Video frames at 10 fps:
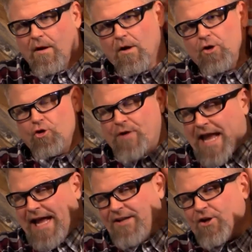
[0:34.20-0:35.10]
You
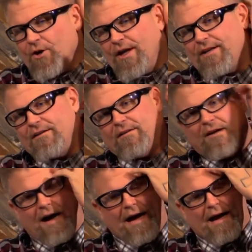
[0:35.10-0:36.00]
can do it.
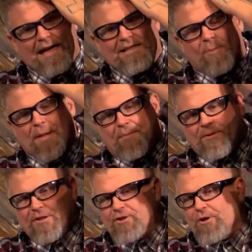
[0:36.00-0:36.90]
I tell people
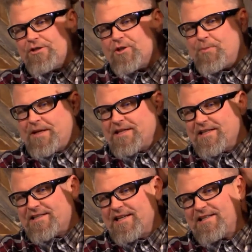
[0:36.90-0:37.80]
to do it just because
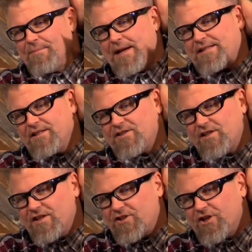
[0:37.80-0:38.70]
it sends a message
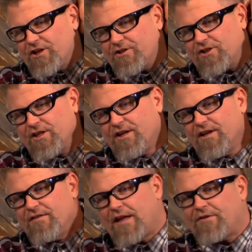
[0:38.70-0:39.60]
to the church
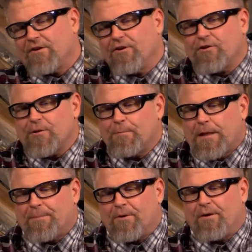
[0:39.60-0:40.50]
that they're losing
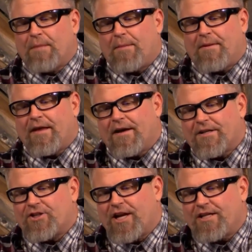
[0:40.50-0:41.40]
people and maybe they ought to
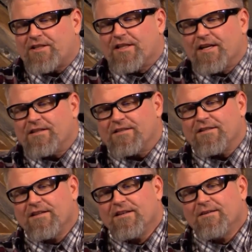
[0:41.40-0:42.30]
change things.
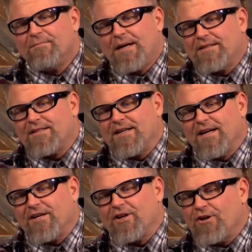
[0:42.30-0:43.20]
But
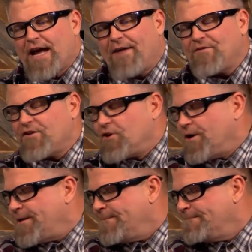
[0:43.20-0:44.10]
you don't have to do it.